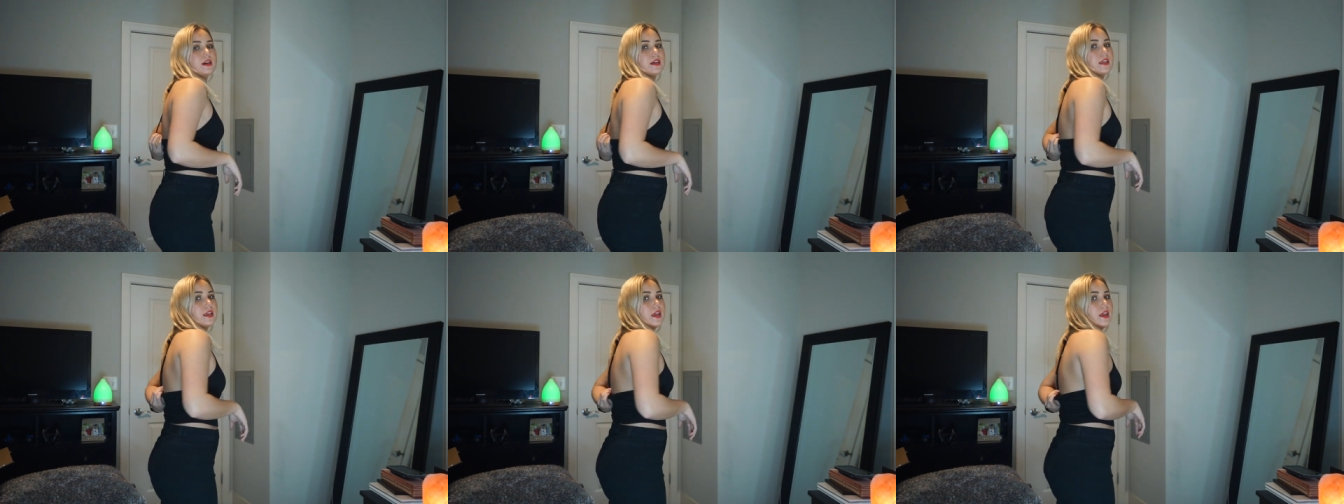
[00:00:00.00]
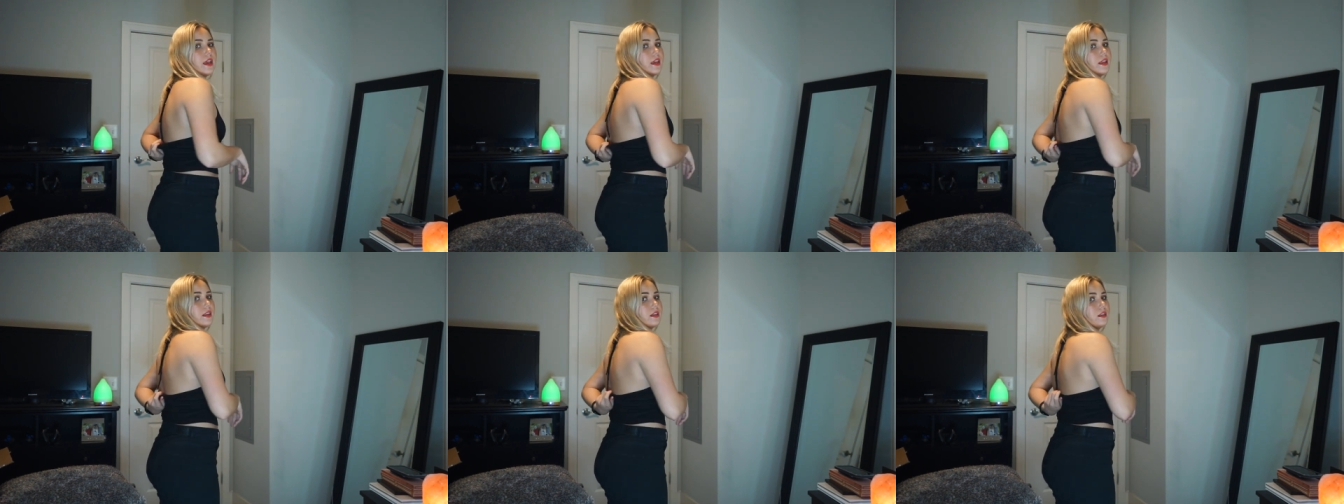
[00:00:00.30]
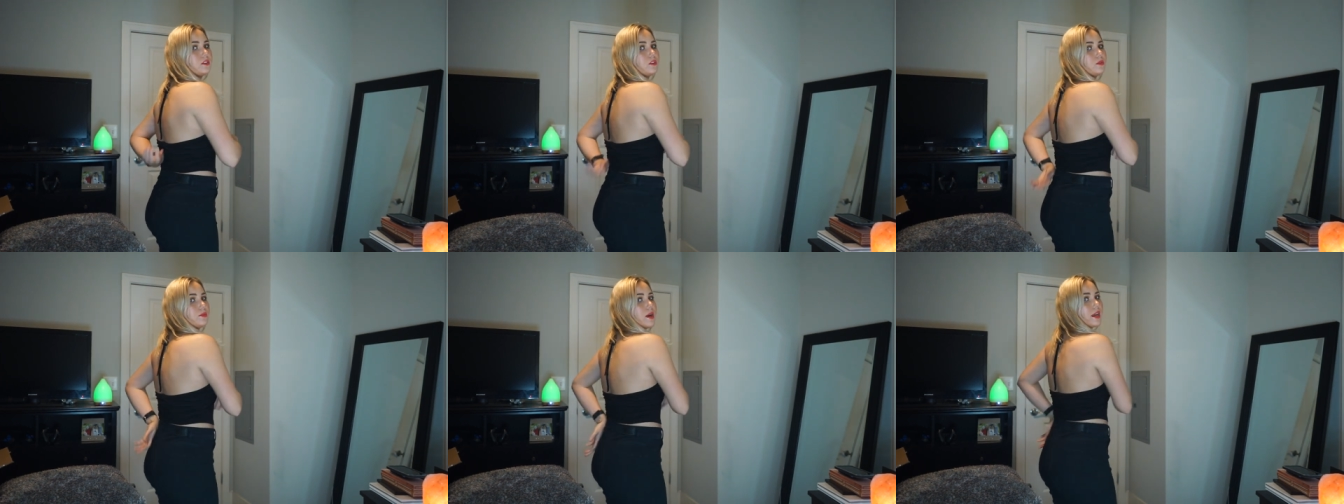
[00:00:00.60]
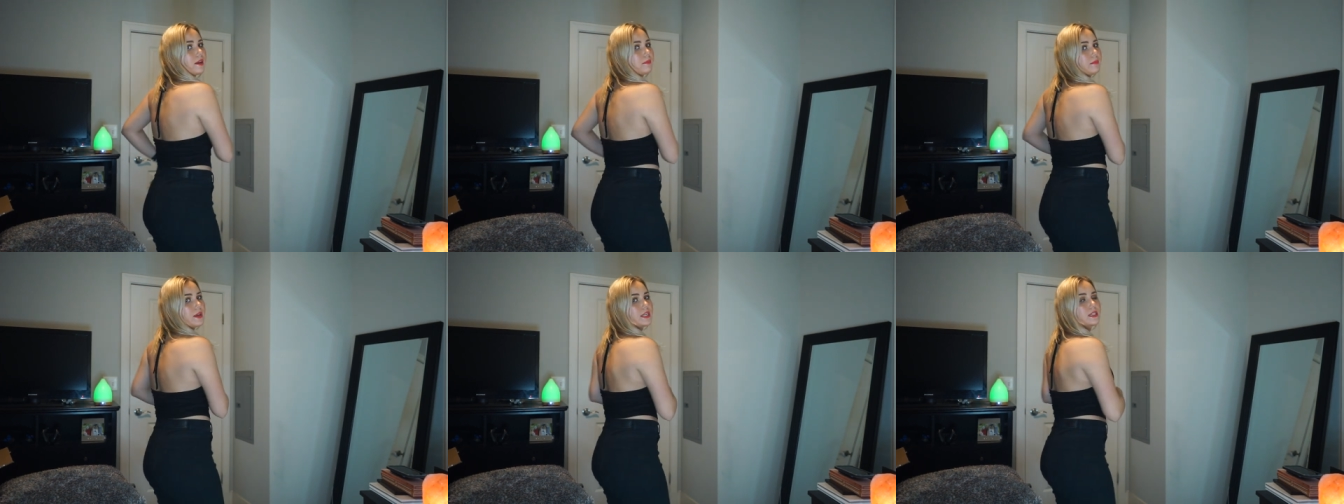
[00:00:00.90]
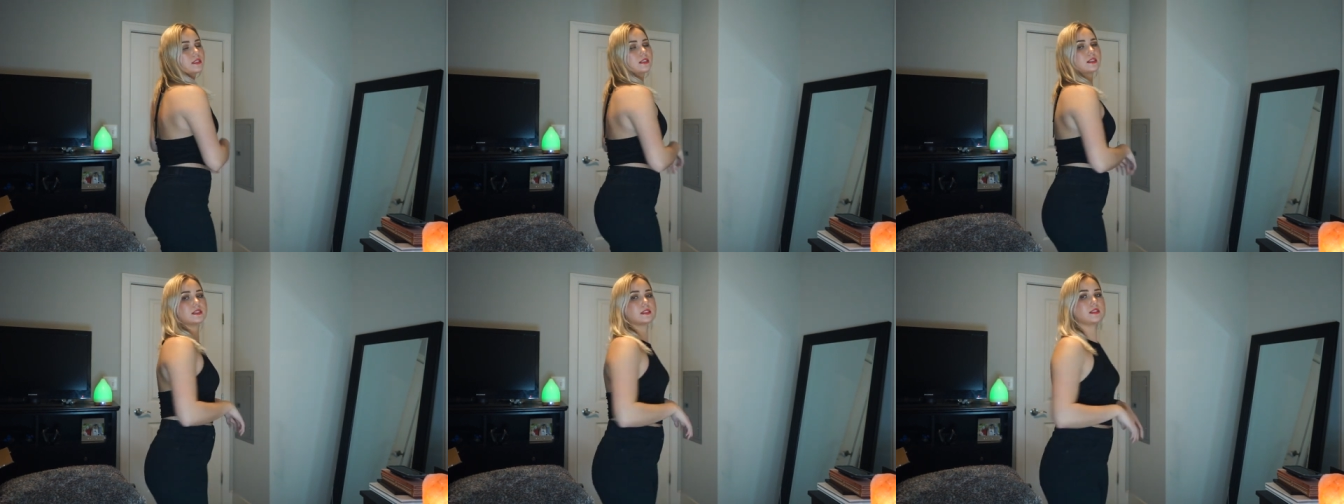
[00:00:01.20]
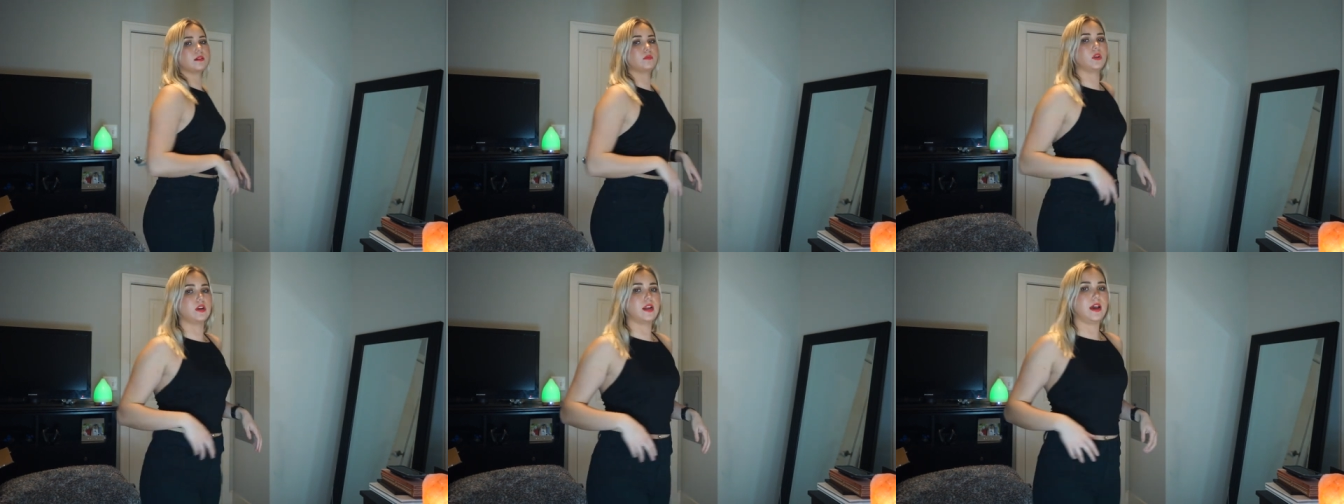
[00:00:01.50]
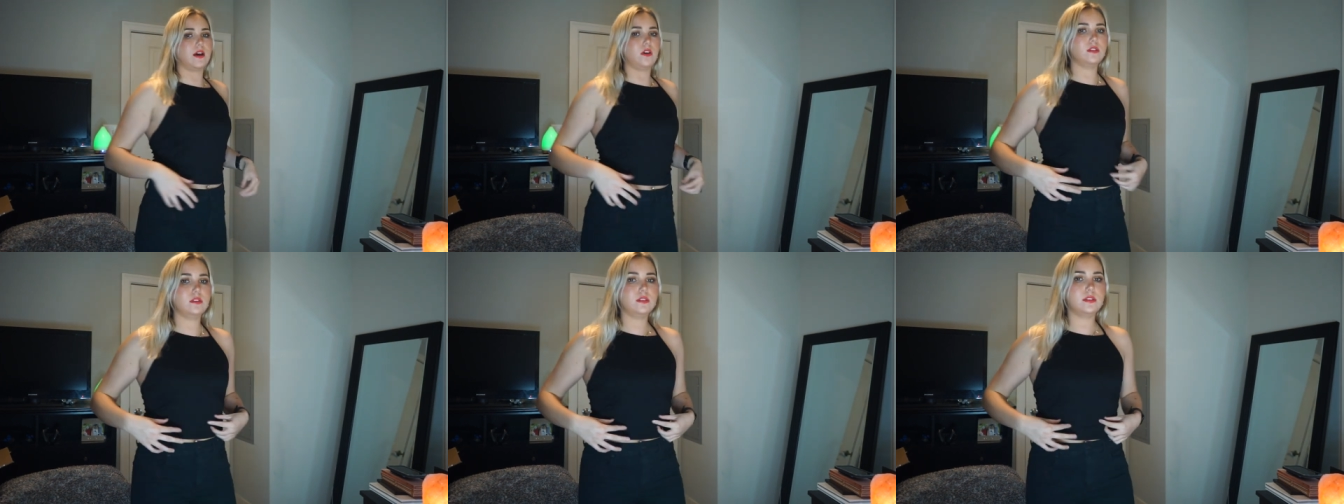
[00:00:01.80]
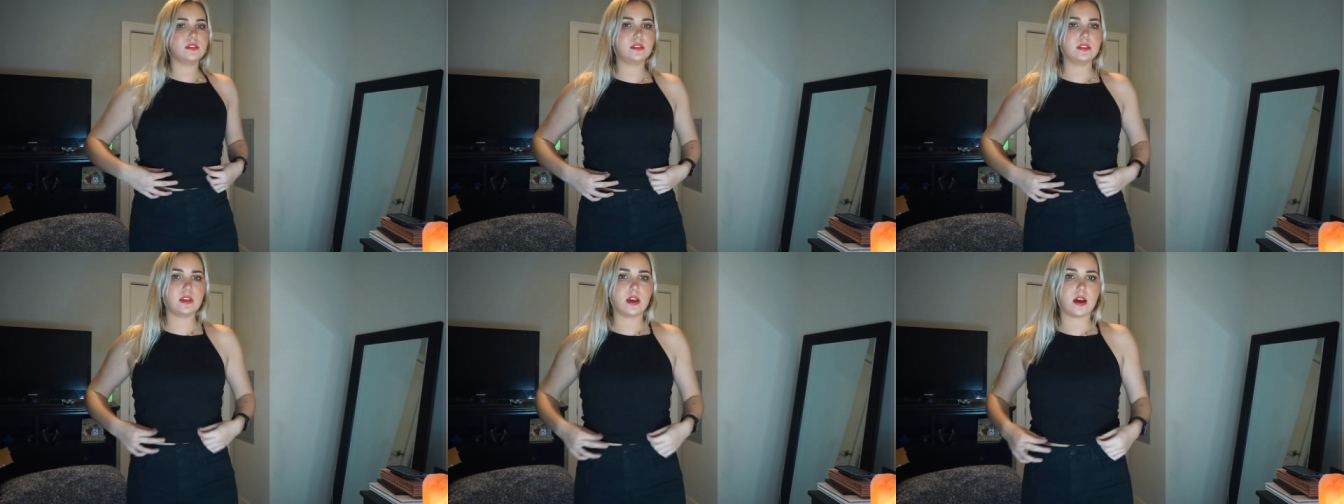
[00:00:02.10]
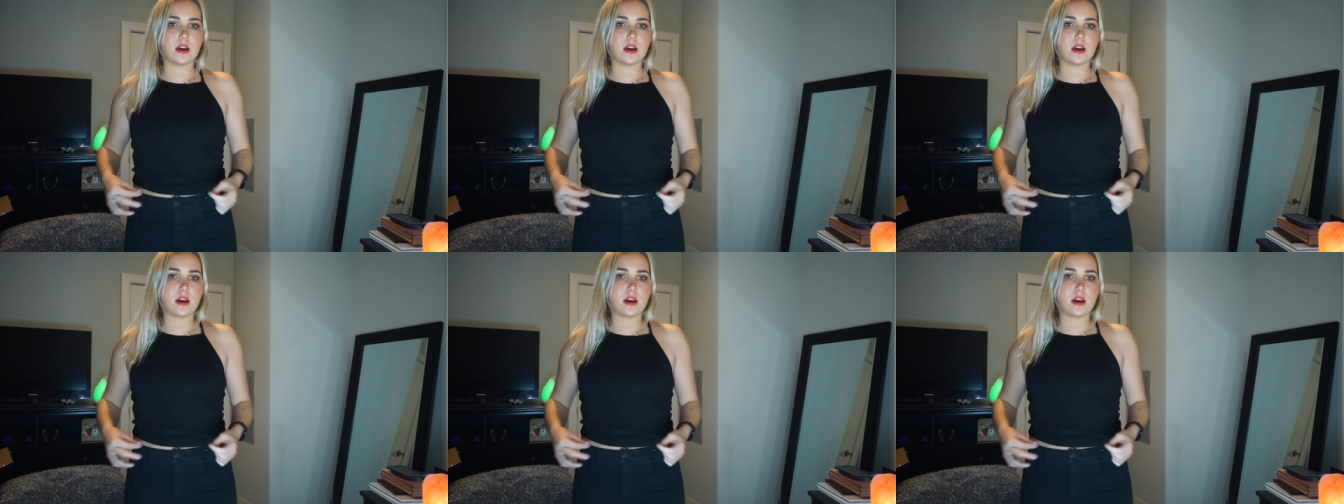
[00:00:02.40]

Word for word: again or recommend it to someone else.